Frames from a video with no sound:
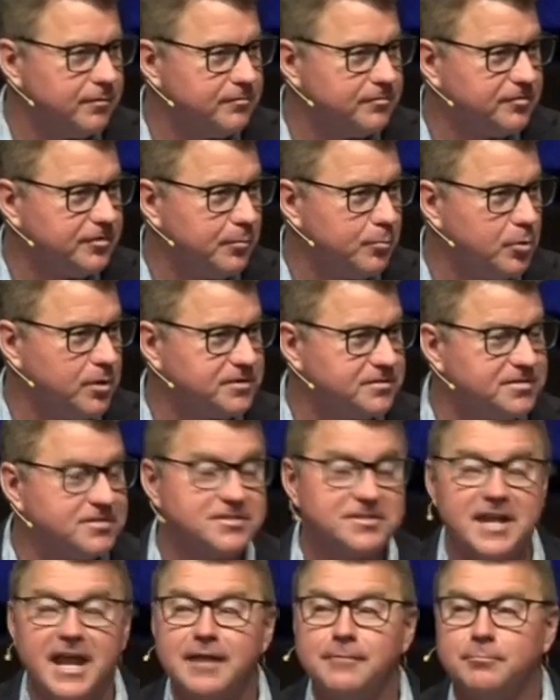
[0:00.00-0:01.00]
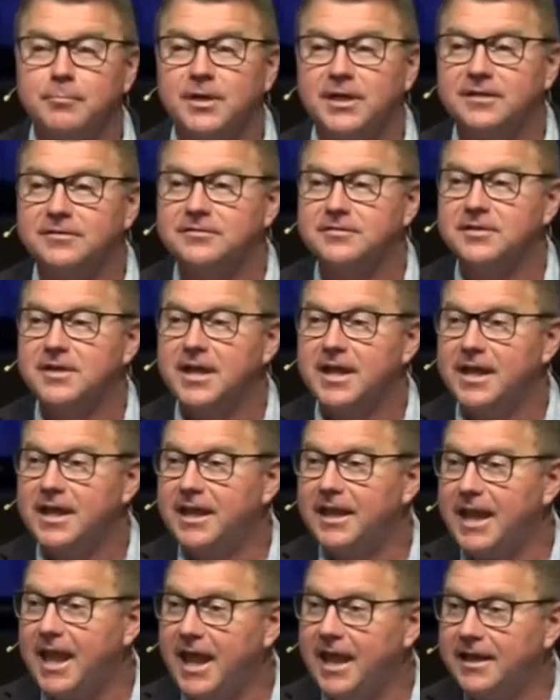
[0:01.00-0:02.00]
someone's statement
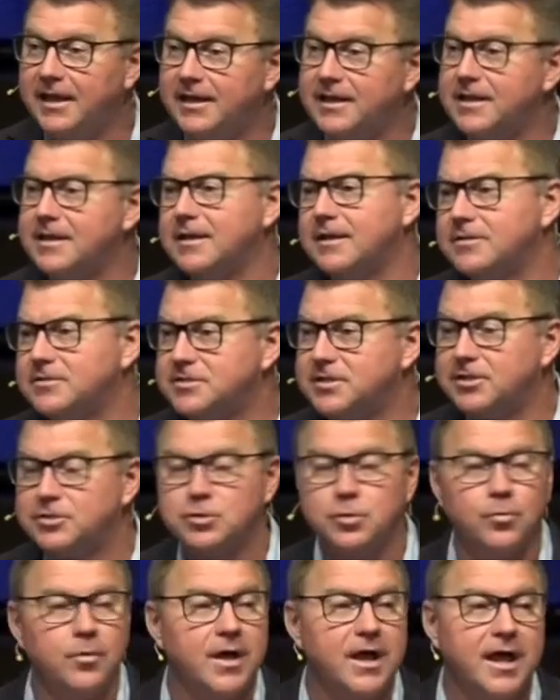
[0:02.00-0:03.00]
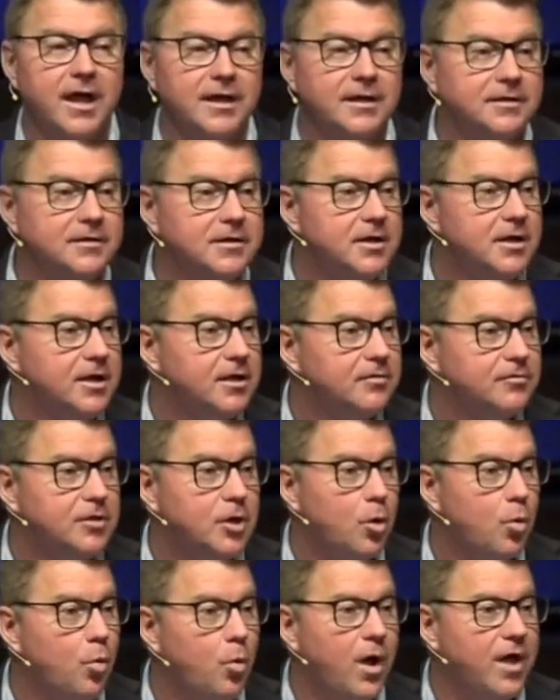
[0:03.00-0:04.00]
and edit it in such a way
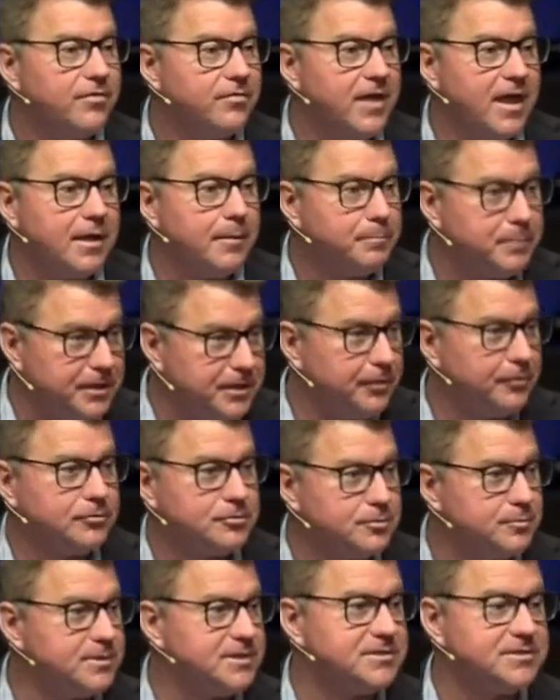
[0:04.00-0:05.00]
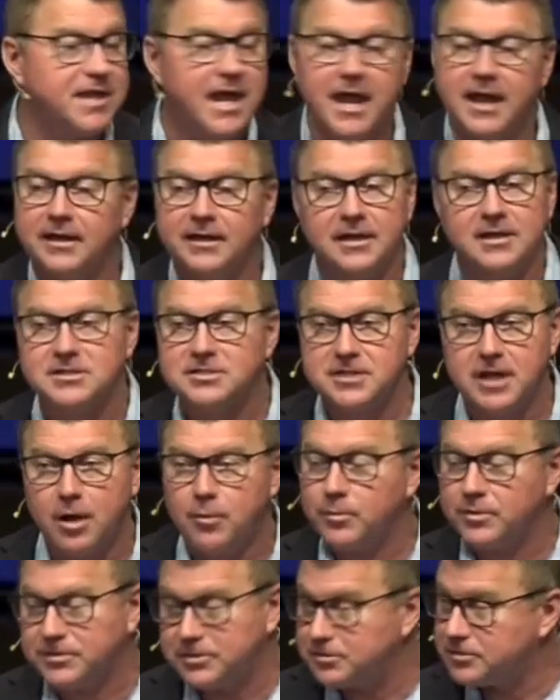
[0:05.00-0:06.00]
that what they appear to be saying is
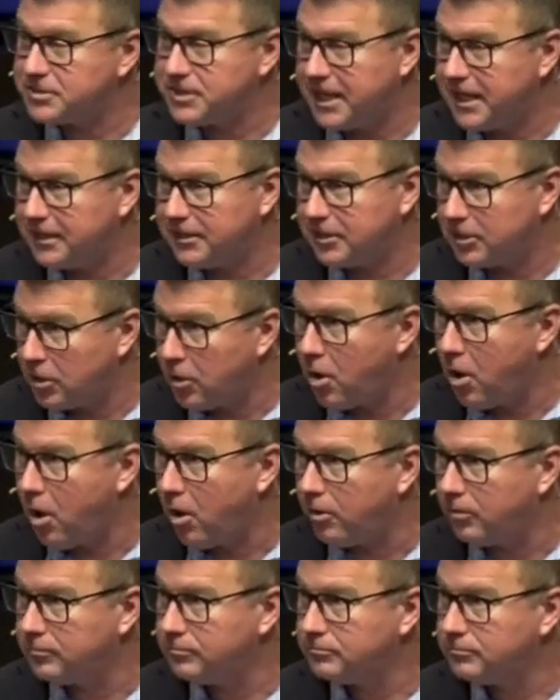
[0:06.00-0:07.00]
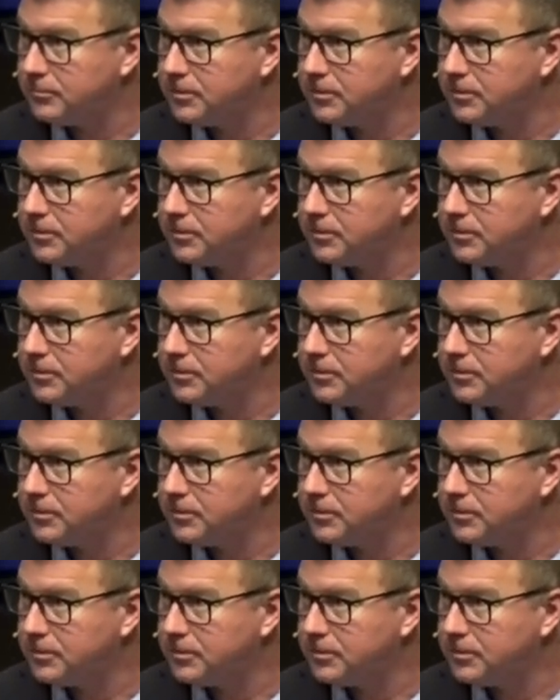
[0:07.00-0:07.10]
not what they're saying at all